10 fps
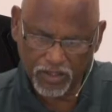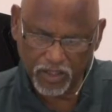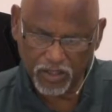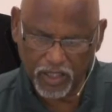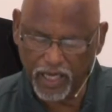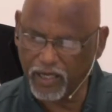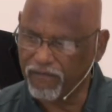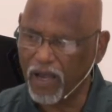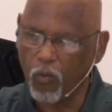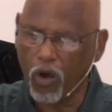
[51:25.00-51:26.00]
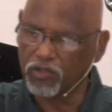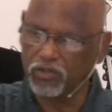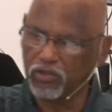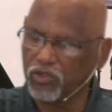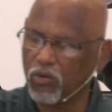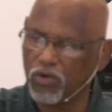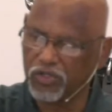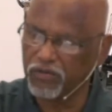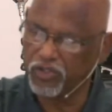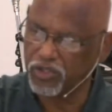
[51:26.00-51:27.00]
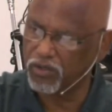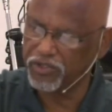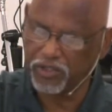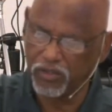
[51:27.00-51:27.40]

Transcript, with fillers: Just can't. If I walk through the doors of the church,